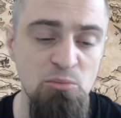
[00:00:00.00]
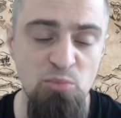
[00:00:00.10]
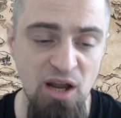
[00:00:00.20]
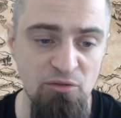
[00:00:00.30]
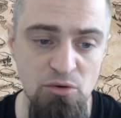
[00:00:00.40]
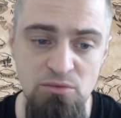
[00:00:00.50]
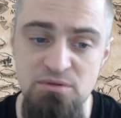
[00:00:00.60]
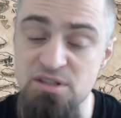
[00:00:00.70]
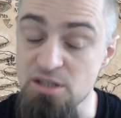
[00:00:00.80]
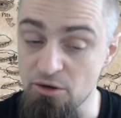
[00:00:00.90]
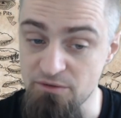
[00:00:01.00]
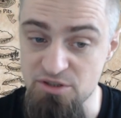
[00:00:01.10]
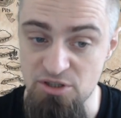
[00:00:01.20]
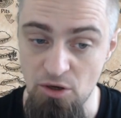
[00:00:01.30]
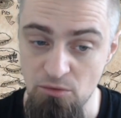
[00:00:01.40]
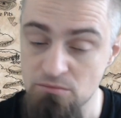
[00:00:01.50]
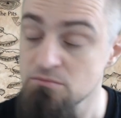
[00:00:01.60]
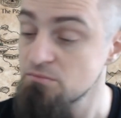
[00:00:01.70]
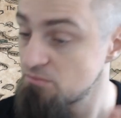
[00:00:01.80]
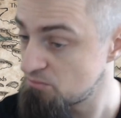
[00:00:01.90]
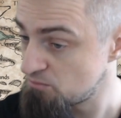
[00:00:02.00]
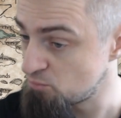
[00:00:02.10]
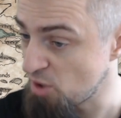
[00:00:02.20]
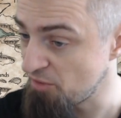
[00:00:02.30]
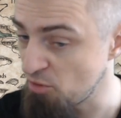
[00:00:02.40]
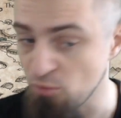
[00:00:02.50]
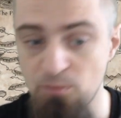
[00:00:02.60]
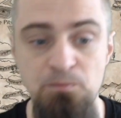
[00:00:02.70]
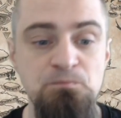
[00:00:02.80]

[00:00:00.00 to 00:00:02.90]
Bravo, star of the show. Bravo.